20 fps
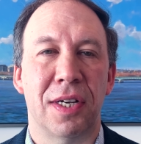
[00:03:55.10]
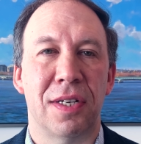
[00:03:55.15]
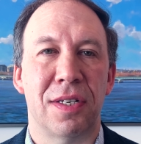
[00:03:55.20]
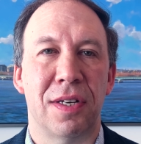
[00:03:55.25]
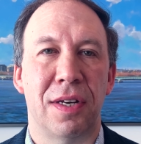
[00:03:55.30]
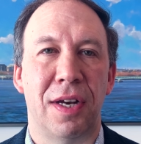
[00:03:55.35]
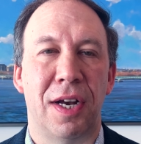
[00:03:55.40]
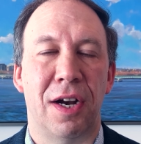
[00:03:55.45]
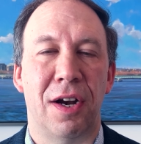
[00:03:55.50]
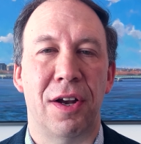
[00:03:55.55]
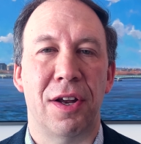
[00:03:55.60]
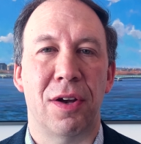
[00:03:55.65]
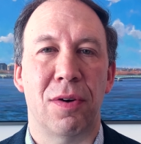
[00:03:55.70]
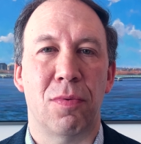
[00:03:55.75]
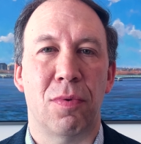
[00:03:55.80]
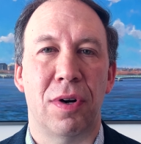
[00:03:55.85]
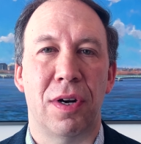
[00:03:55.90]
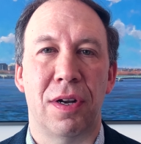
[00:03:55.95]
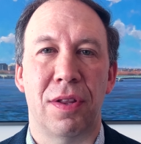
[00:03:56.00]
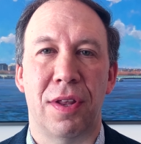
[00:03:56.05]
is an area
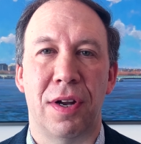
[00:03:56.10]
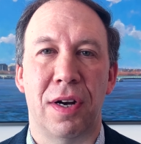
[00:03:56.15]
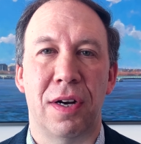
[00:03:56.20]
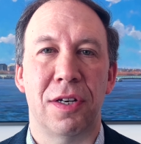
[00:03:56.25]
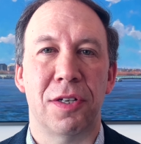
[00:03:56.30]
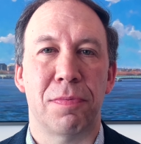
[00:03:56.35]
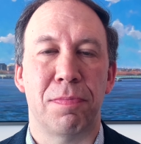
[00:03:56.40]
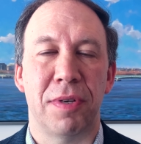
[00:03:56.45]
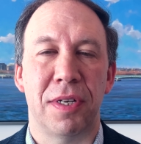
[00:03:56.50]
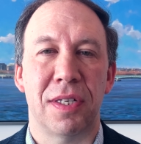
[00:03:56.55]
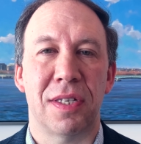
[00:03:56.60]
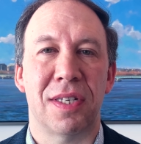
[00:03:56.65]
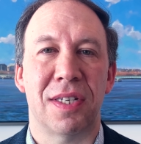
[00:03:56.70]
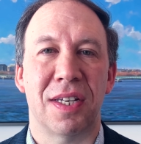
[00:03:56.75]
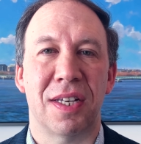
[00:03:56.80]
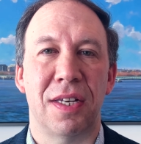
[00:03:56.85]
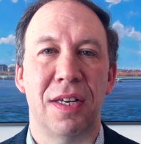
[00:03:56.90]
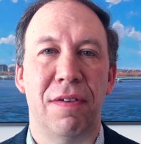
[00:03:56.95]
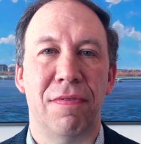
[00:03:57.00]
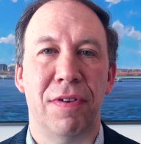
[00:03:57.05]
where there has been
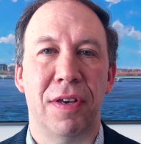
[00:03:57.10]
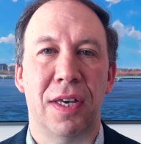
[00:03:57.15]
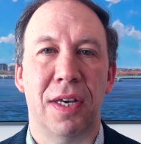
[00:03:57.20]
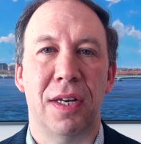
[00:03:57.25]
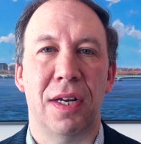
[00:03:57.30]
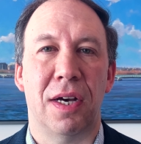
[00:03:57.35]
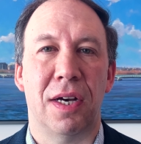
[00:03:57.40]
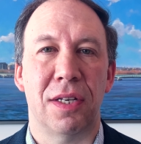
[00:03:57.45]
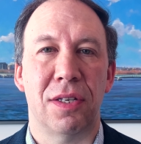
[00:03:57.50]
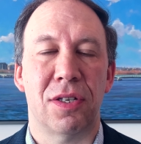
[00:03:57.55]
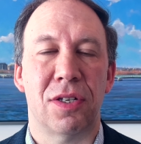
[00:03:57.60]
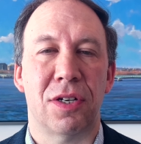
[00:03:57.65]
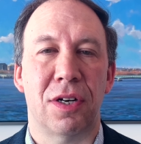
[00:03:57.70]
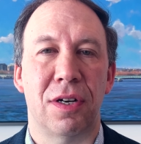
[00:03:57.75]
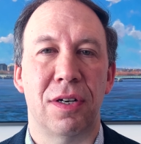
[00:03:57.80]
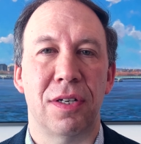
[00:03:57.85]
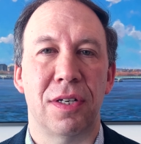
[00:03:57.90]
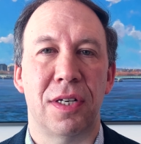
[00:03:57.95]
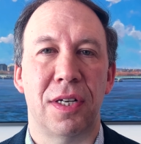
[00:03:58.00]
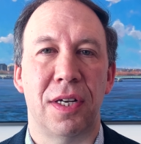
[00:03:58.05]
significant
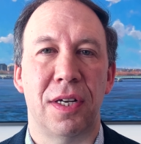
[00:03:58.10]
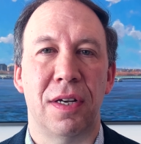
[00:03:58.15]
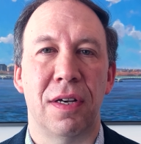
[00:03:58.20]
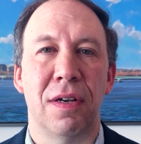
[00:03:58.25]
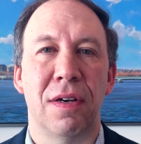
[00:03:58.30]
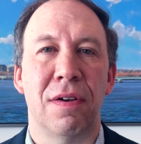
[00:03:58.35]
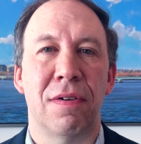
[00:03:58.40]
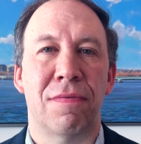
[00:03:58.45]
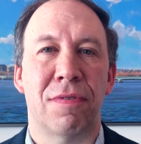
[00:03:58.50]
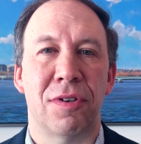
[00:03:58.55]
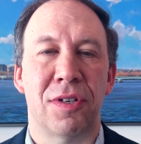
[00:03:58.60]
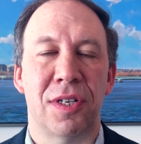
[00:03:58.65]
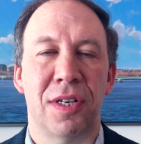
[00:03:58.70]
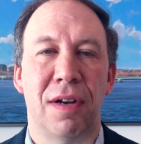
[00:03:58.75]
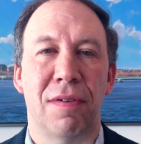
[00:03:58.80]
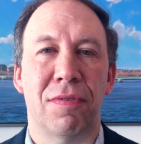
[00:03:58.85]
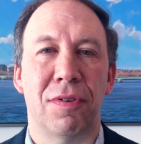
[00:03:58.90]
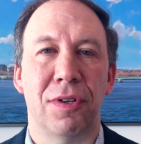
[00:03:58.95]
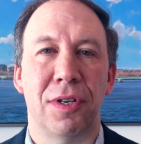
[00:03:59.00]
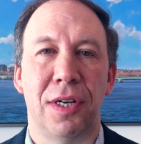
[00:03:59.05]
uncertainty for
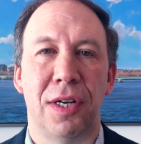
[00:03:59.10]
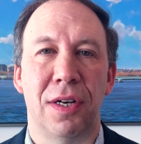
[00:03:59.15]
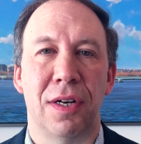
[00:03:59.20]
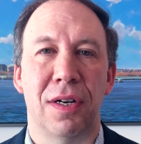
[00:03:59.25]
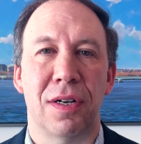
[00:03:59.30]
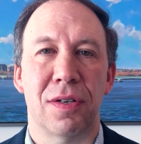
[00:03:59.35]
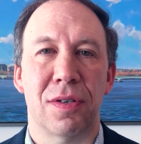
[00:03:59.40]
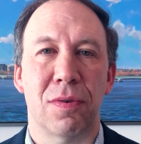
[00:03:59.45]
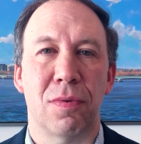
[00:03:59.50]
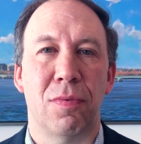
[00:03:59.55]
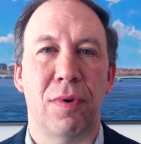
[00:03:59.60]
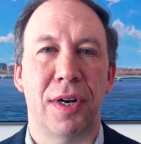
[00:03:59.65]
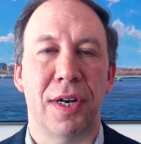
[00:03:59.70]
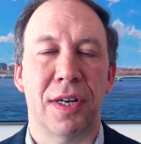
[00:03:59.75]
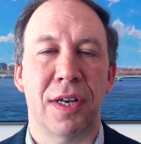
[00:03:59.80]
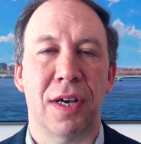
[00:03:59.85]
several years when it